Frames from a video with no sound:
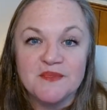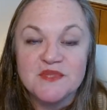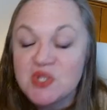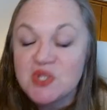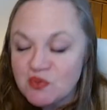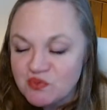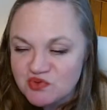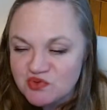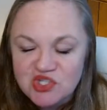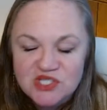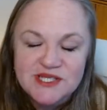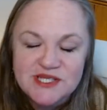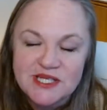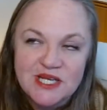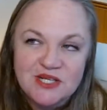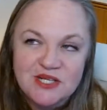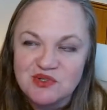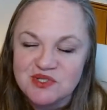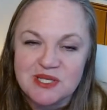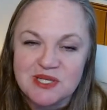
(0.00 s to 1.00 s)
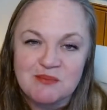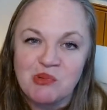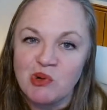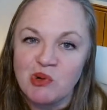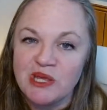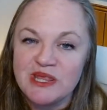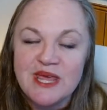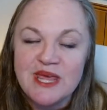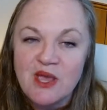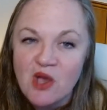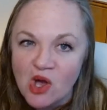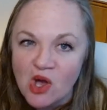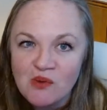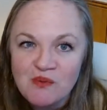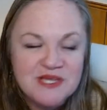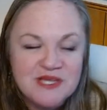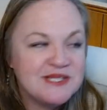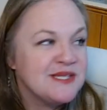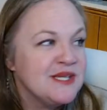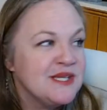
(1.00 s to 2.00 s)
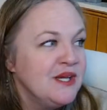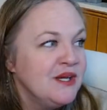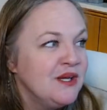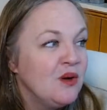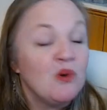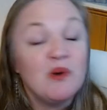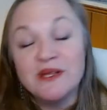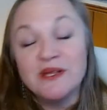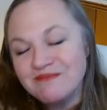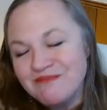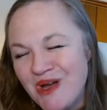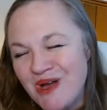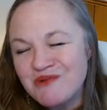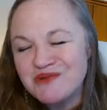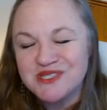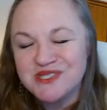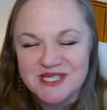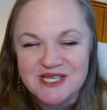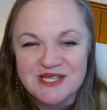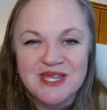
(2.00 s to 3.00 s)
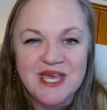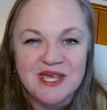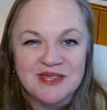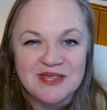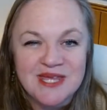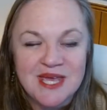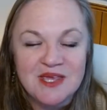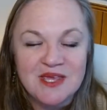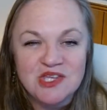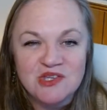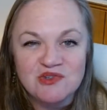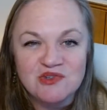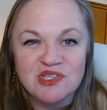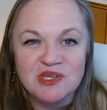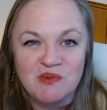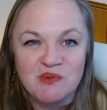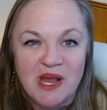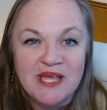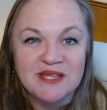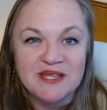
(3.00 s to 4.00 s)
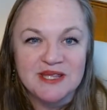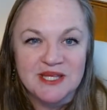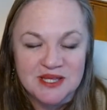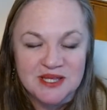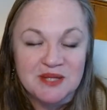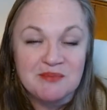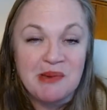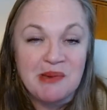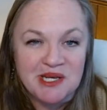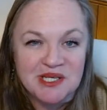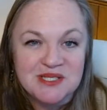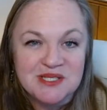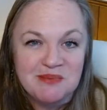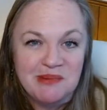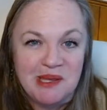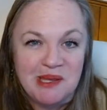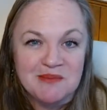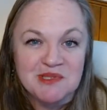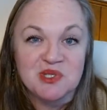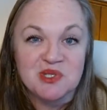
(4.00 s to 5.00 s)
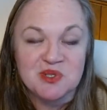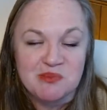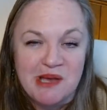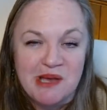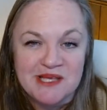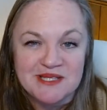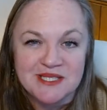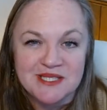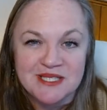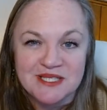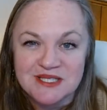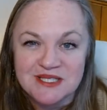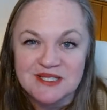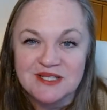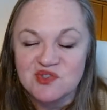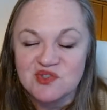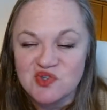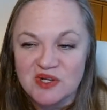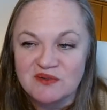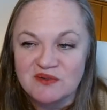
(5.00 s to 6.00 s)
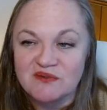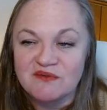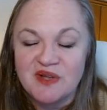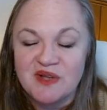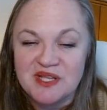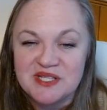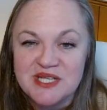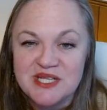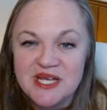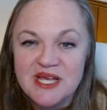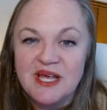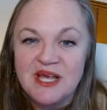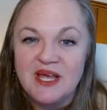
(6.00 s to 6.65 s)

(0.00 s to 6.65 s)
So just an interesting point. They always well, mostly they usually write that the penalty payments are deposited into the general fund.